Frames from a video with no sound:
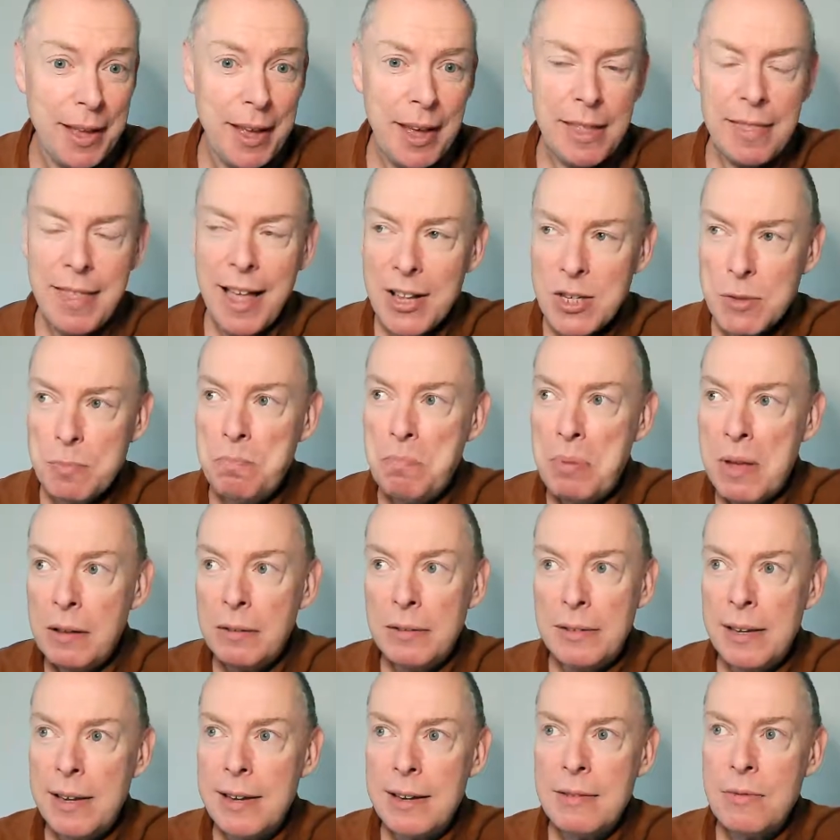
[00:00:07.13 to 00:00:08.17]
That's
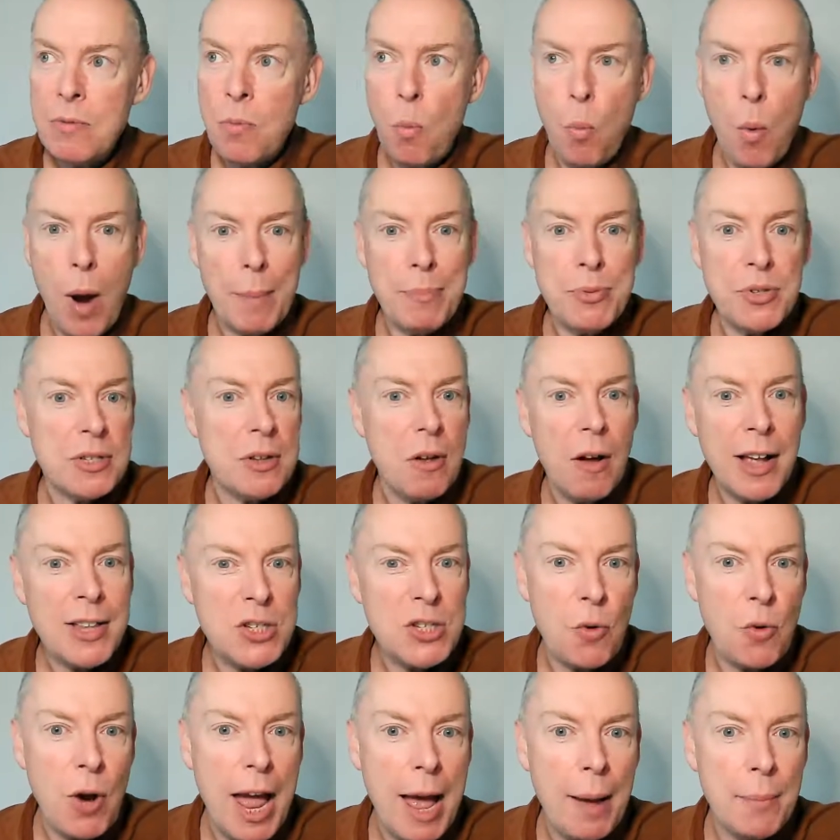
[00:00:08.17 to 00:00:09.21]
building websites
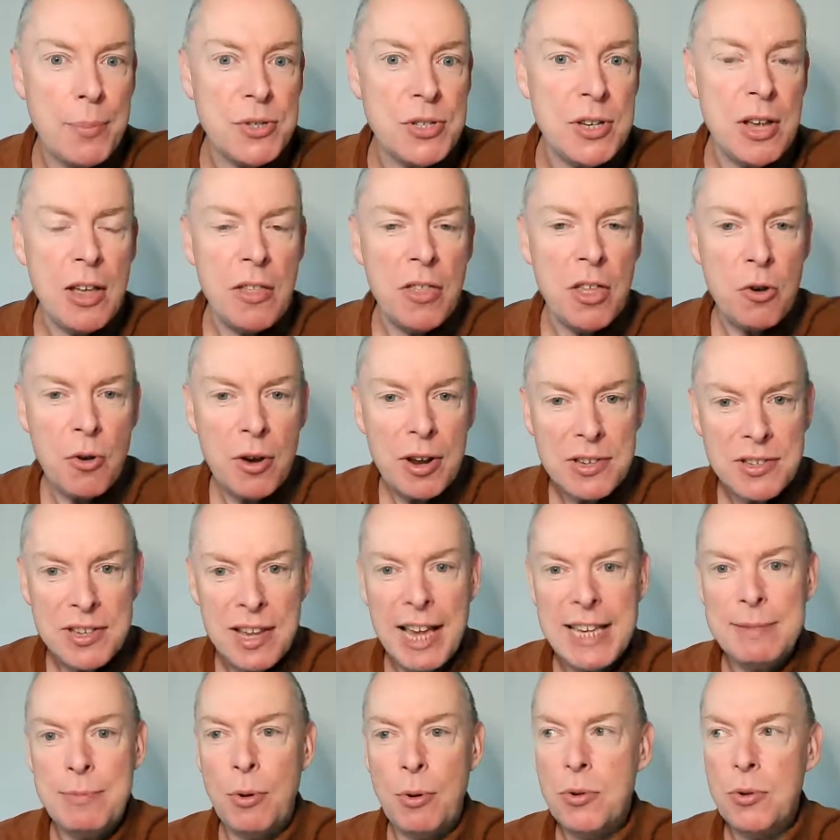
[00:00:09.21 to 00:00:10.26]
or apps that are
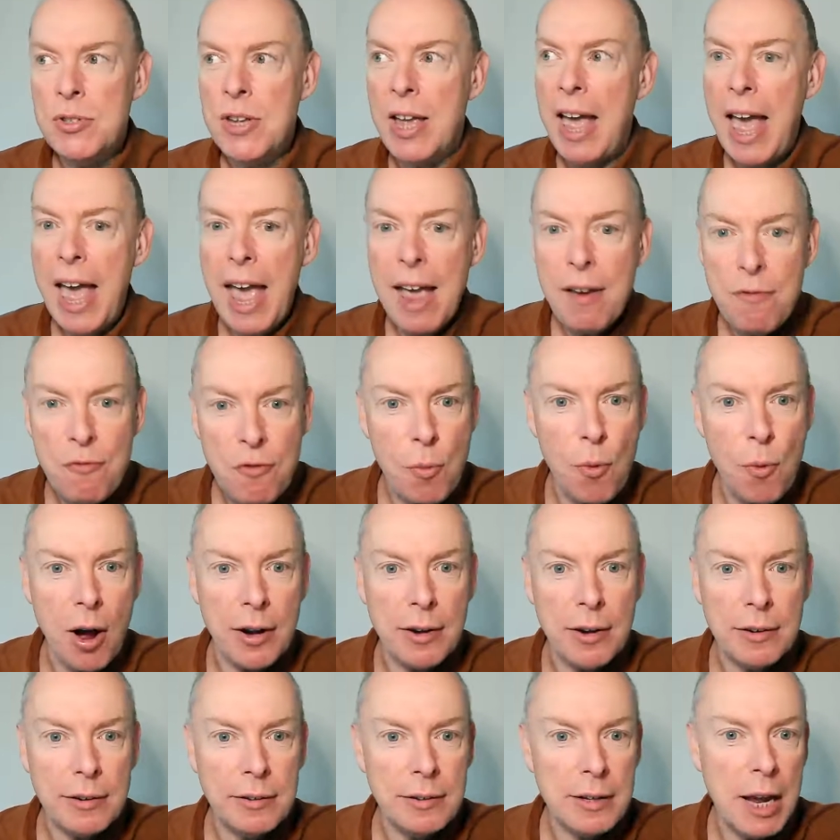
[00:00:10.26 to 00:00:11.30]
accessible to
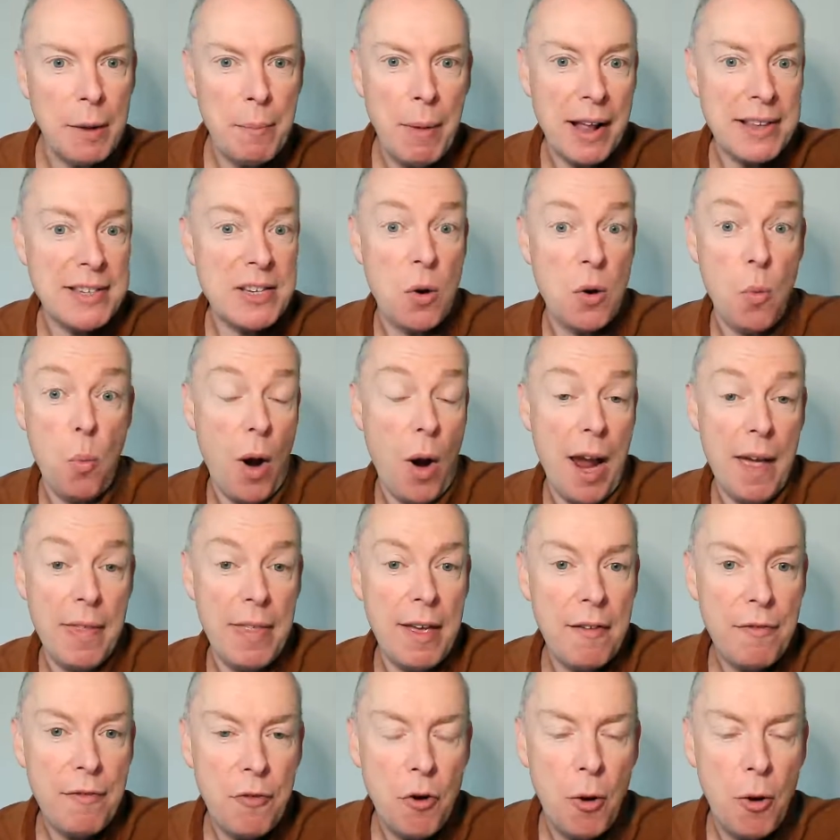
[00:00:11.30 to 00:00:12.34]
everyone, no matter where they're
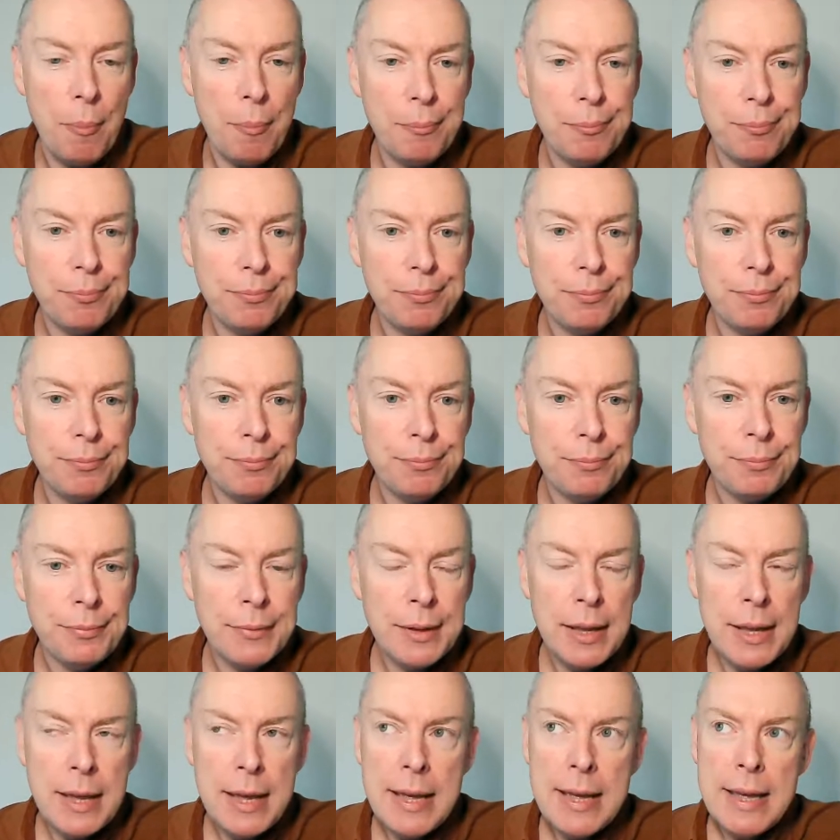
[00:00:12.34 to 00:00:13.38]
from.
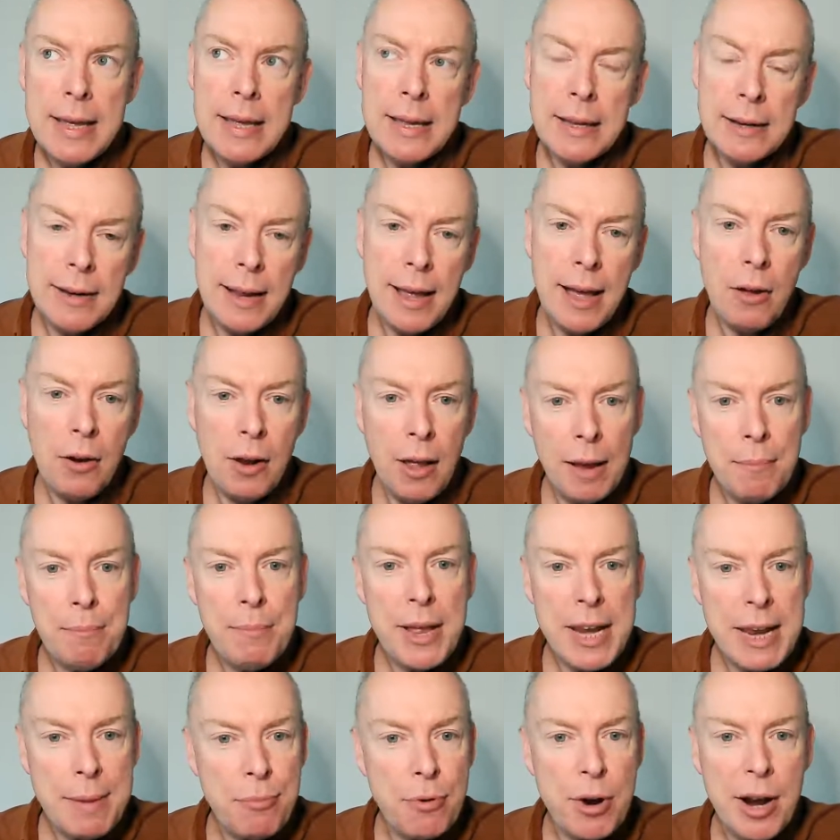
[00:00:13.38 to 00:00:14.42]
Now, like
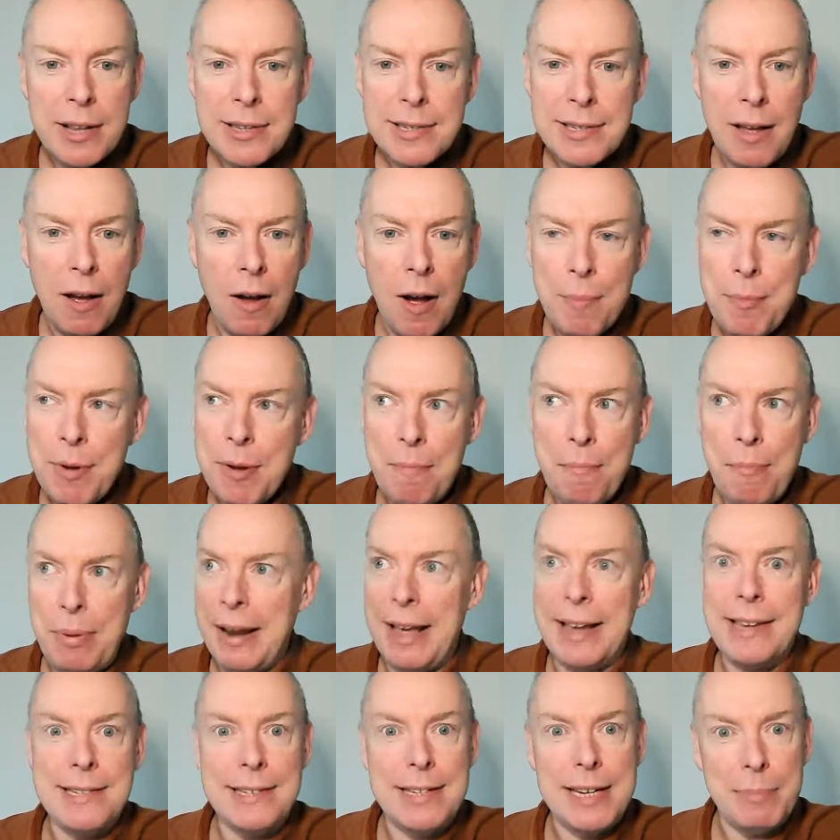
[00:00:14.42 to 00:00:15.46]
many Brits, I'm
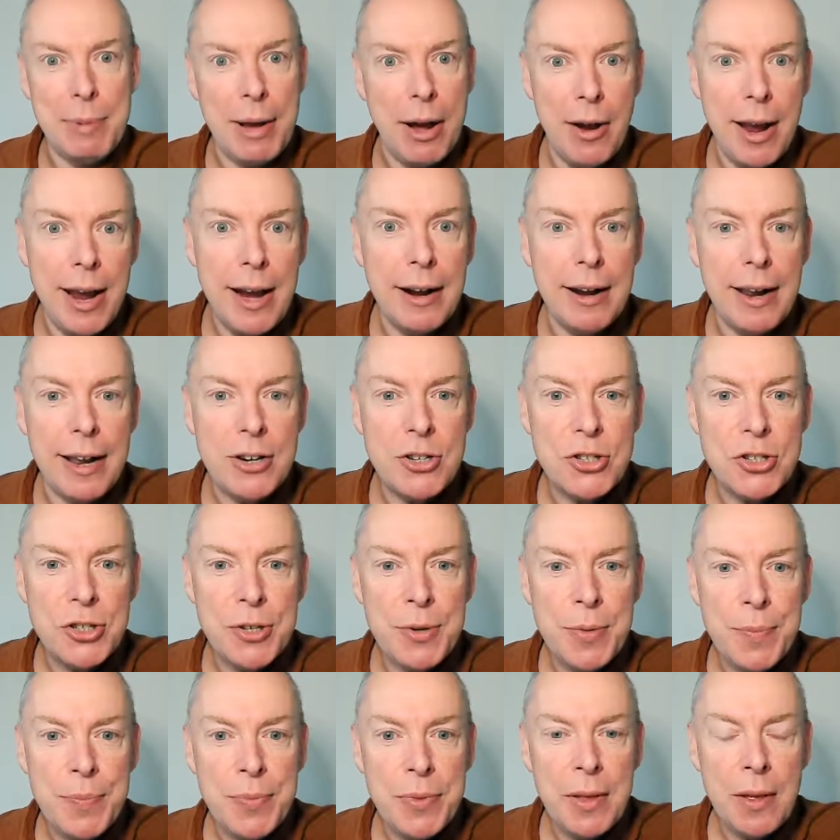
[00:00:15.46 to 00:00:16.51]
complacent about English.
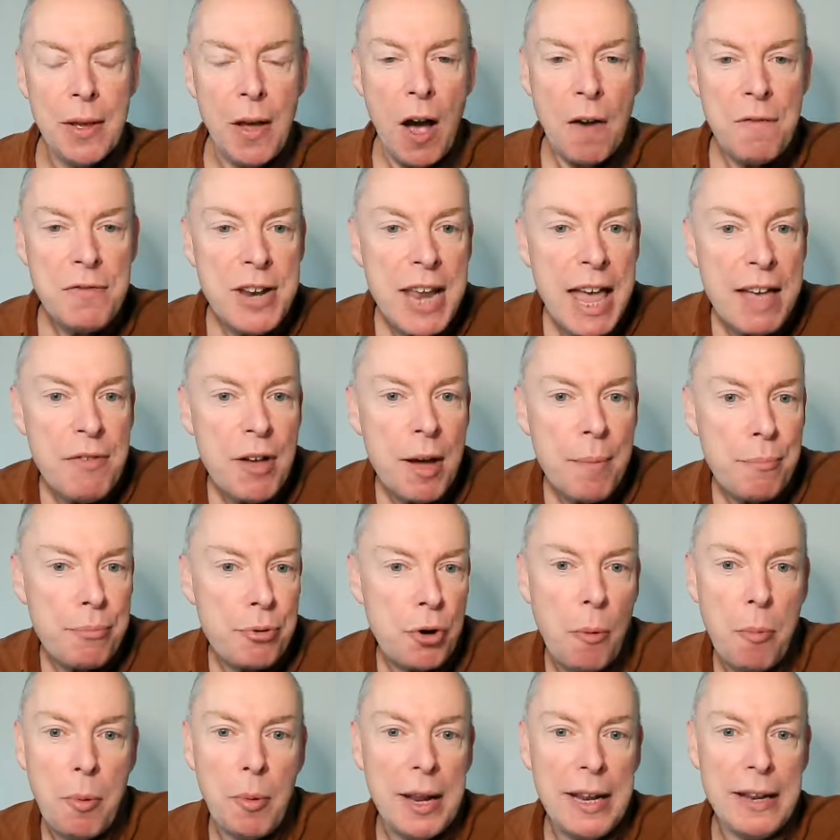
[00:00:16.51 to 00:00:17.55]
I've never
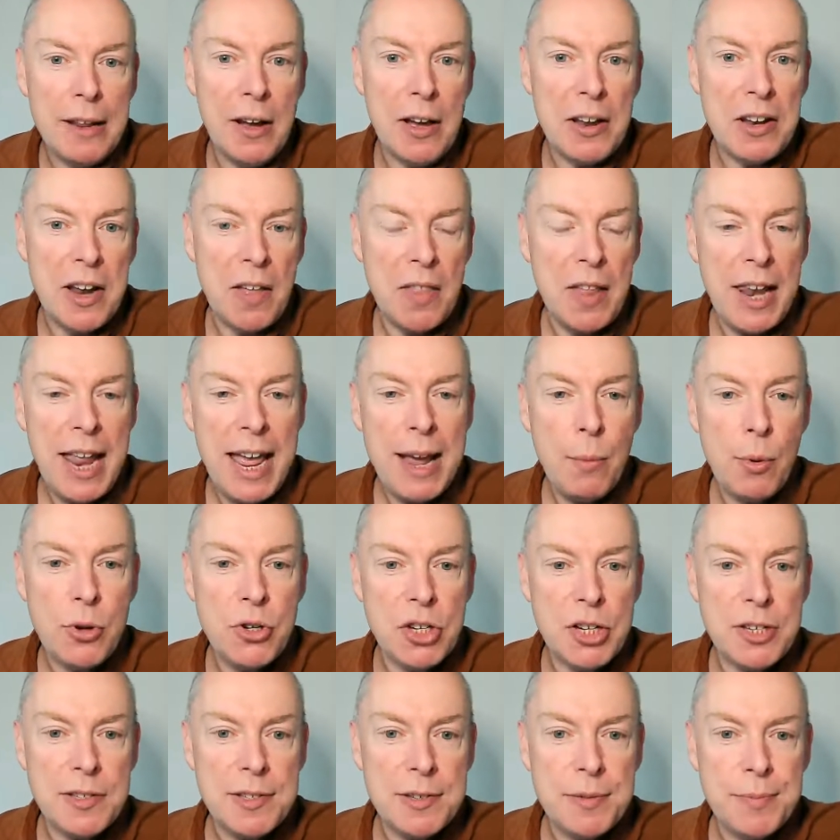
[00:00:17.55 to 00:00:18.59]
properly learned other
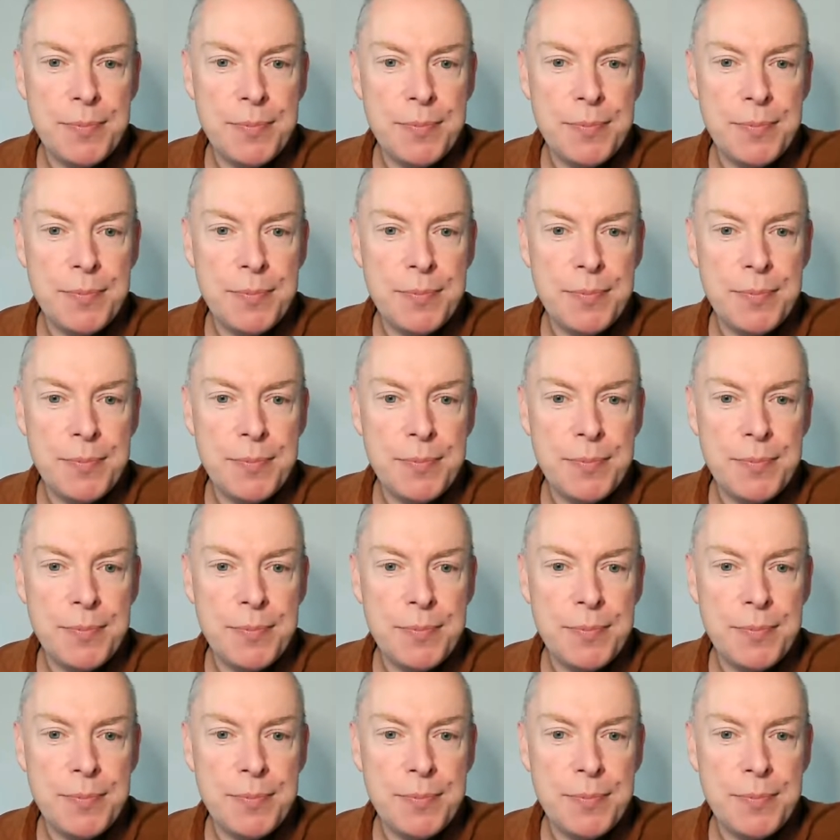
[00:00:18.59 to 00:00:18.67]
languages.